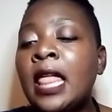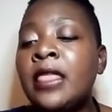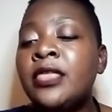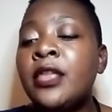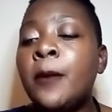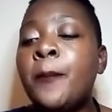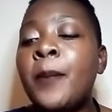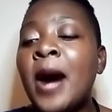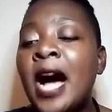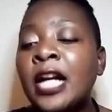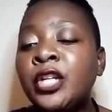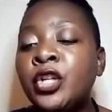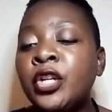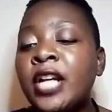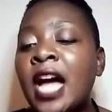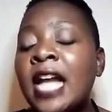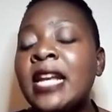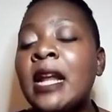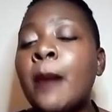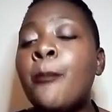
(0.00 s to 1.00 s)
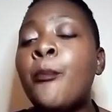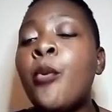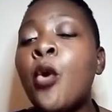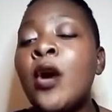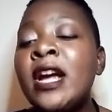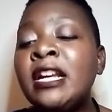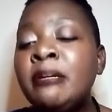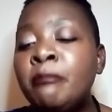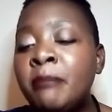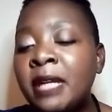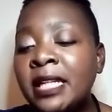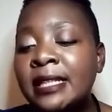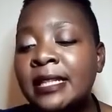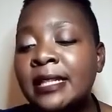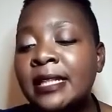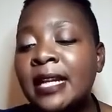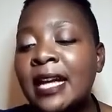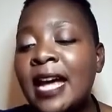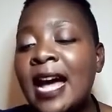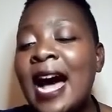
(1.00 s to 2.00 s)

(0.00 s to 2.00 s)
the pardon and appointment